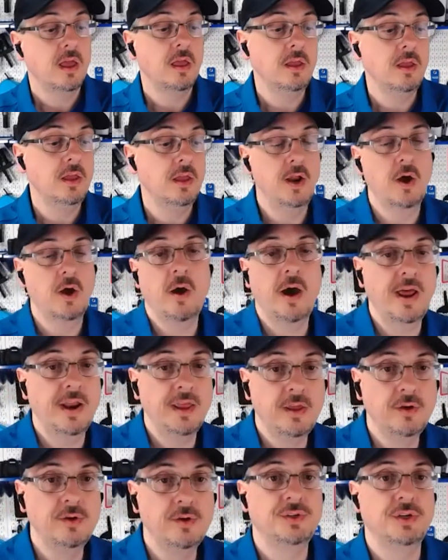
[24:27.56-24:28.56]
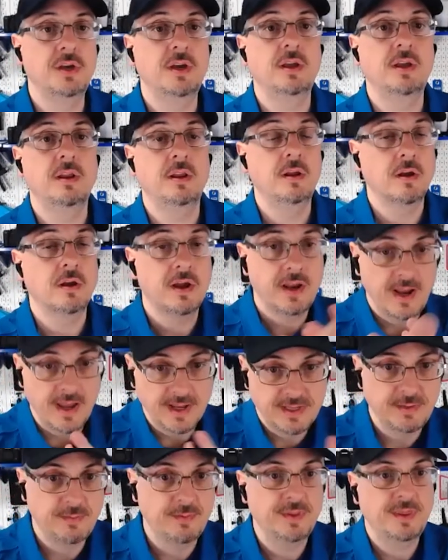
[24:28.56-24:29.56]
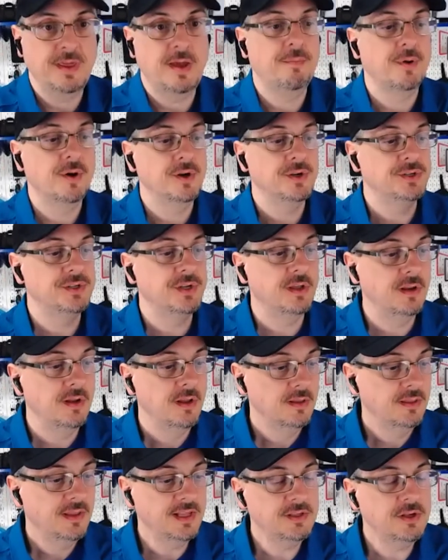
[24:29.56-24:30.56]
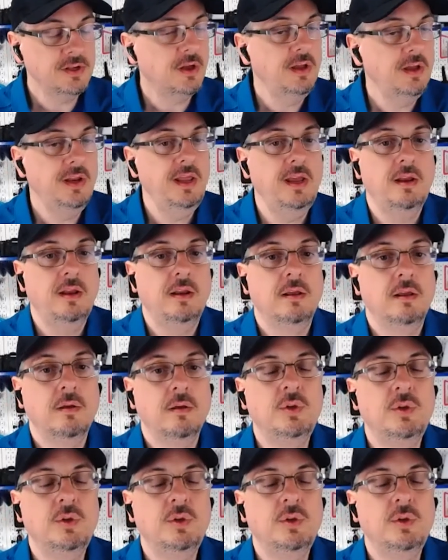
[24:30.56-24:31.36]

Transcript: You know how to use it. You're connecting with that person. That's all you yeah. need.